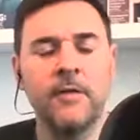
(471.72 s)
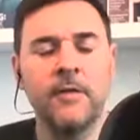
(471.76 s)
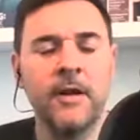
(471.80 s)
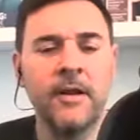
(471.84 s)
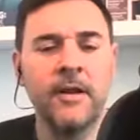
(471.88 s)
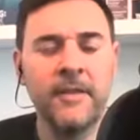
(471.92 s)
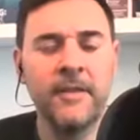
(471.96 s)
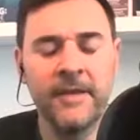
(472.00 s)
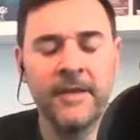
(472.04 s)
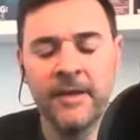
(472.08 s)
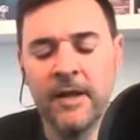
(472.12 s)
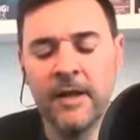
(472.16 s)
and I
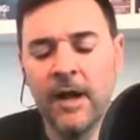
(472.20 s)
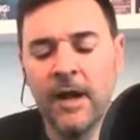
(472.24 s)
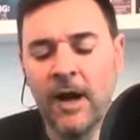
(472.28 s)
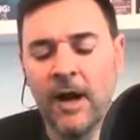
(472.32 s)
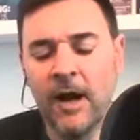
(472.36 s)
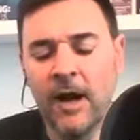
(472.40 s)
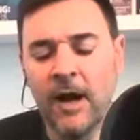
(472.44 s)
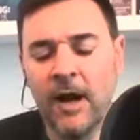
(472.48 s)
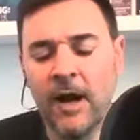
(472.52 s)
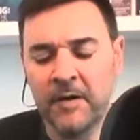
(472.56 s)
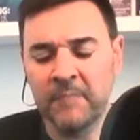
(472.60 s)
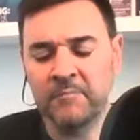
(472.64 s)
think
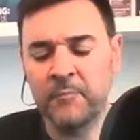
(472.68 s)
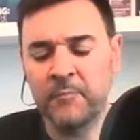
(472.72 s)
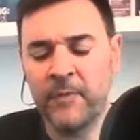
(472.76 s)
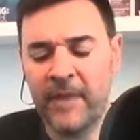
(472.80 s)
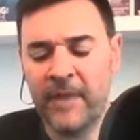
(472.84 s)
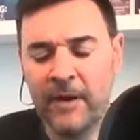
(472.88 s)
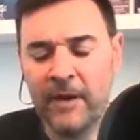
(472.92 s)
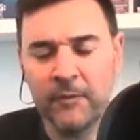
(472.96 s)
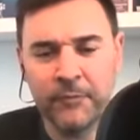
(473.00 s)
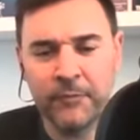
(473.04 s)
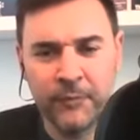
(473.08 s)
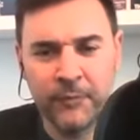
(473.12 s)

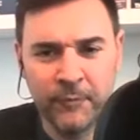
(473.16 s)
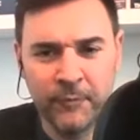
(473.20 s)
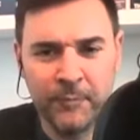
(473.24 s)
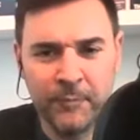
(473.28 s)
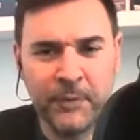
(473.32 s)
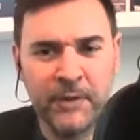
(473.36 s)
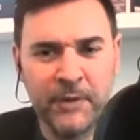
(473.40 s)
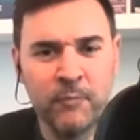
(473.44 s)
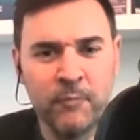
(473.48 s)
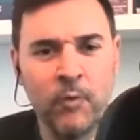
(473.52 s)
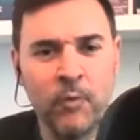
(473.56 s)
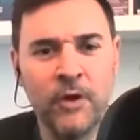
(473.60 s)
without sort of
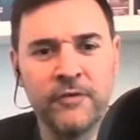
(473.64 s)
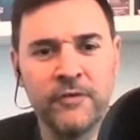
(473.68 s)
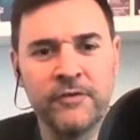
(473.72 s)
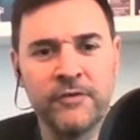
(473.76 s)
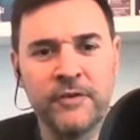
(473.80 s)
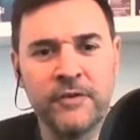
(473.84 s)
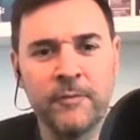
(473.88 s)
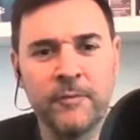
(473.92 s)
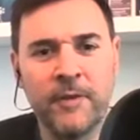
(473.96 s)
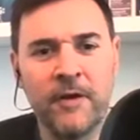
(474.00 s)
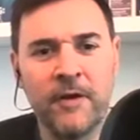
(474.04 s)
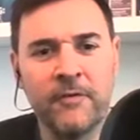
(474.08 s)
putting words
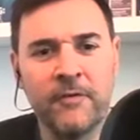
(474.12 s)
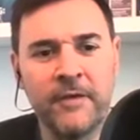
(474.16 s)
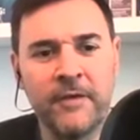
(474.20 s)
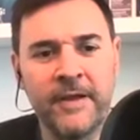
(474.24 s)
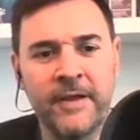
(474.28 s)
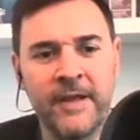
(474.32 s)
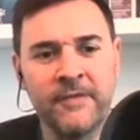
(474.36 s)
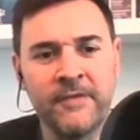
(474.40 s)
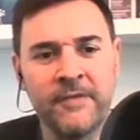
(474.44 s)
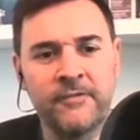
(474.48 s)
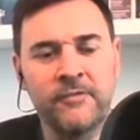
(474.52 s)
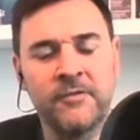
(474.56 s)
in your mouth, I
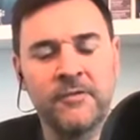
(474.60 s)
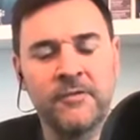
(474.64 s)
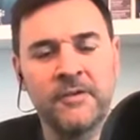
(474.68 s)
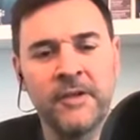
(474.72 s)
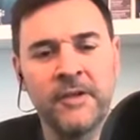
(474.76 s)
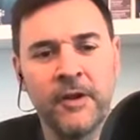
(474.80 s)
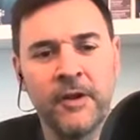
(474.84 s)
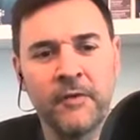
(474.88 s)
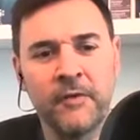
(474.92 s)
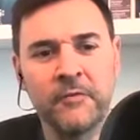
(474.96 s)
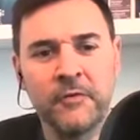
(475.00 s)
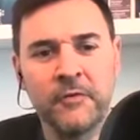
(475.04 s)
guess,
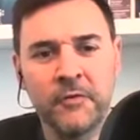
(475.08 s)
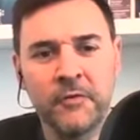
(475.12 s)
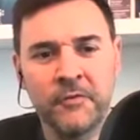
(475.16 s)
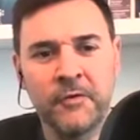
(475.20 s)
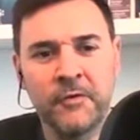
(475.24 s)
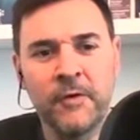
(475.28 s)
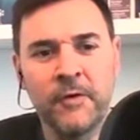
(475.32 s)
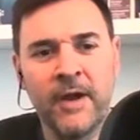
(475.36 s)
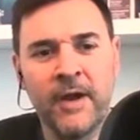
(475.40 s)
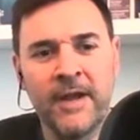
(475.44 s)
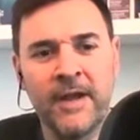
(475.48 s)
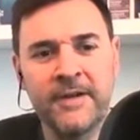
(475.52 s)

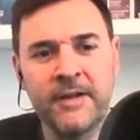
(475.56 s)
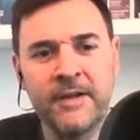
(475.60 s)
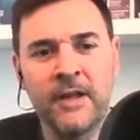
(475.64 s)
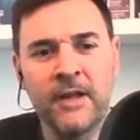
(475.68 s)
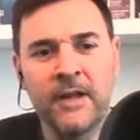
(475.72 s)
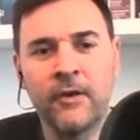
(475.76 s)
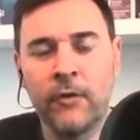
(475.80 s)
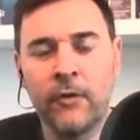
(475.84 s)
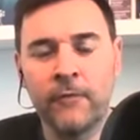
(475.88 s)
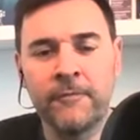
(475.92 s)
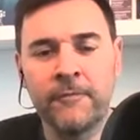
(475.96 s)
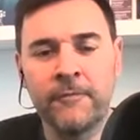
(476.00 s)
you had a
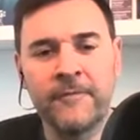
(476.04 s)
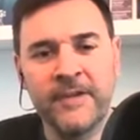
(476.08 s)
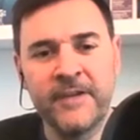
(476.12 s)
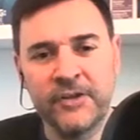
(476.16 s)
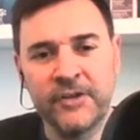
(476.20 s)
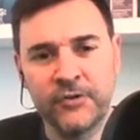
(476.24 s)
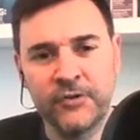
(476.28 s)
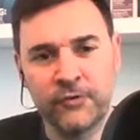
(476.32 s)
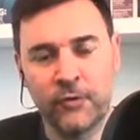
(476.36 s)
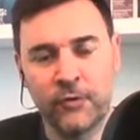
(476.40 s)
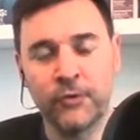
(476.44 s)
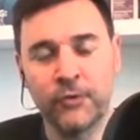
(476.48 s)
lot of
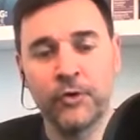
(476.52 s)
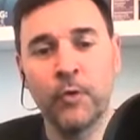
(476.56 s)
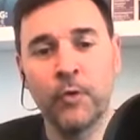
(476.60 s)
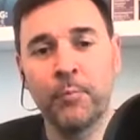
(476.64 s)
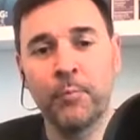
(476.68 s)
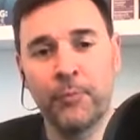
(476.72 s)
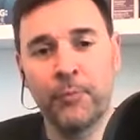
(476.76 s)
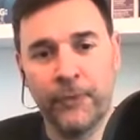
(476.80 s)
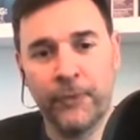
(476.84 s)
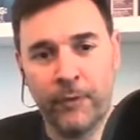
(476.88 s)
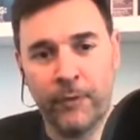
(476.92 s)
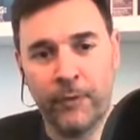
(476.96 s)
features on your
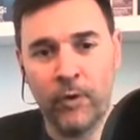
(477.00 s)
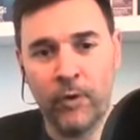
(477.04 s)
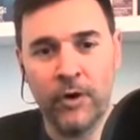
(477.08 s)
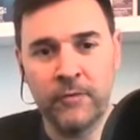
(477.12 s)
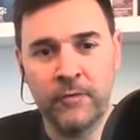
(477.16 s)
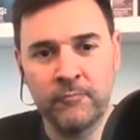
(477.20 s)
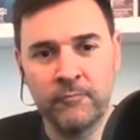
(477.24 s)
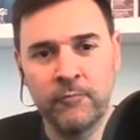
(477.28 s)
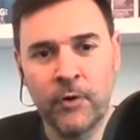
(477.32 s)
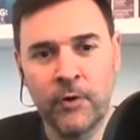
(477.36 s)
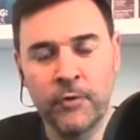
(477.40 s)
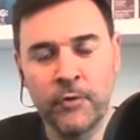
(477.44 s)
product
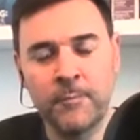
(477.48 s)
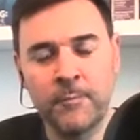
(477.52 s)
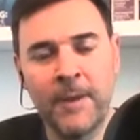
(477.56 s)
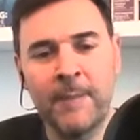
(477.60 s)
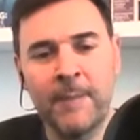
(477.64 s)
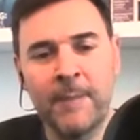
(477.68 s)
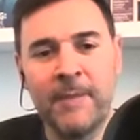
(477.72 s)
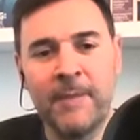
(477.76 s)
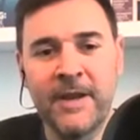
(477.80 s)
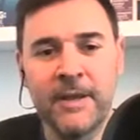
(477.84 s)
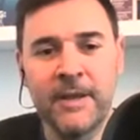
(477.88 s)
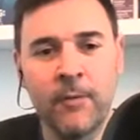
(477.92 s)

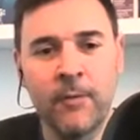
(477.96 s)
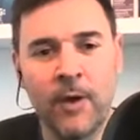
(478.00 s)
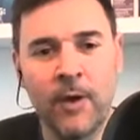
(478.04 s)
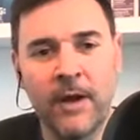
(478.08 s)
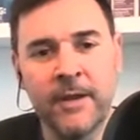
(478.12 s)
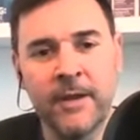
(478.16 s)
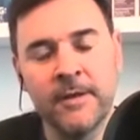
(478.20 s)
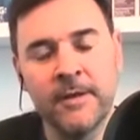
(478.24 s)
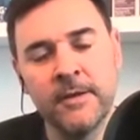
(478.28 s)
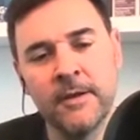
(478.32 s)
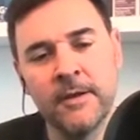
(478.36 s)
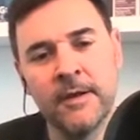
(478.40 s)
roadmap
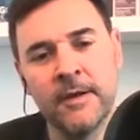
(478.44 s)
anyway.